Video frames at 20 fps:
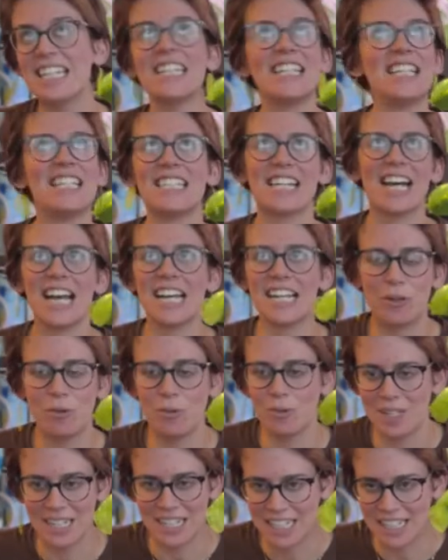tiny
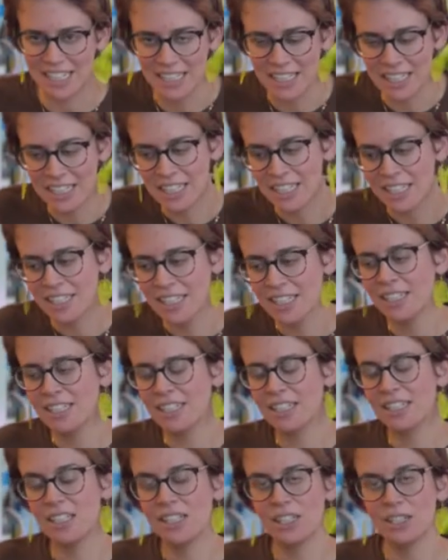weeny
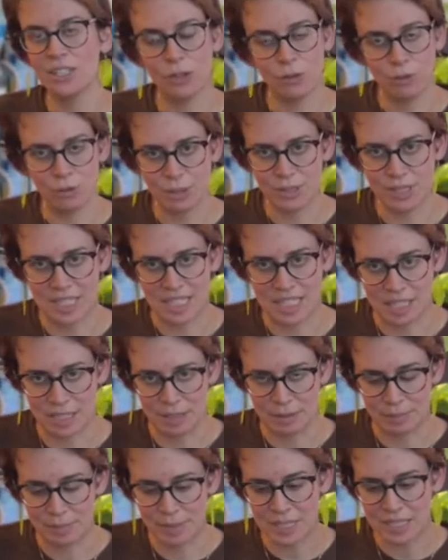little root
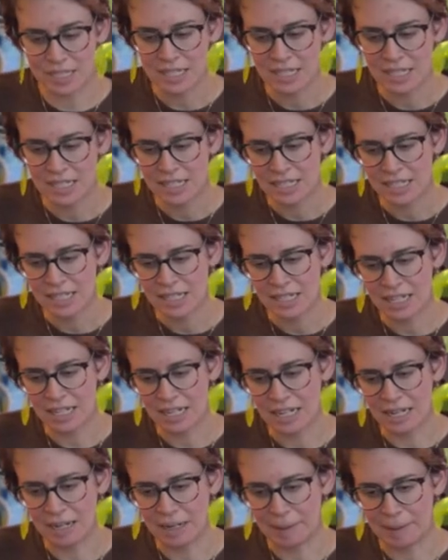systems.
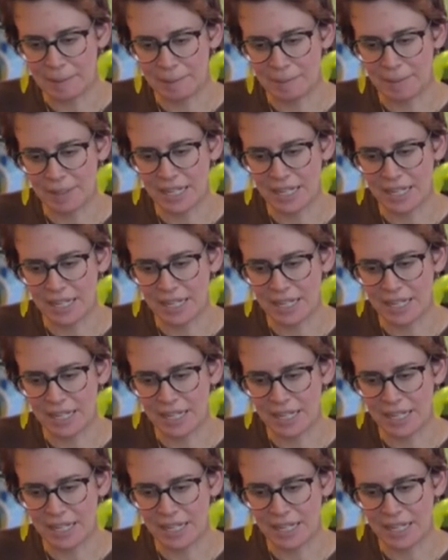And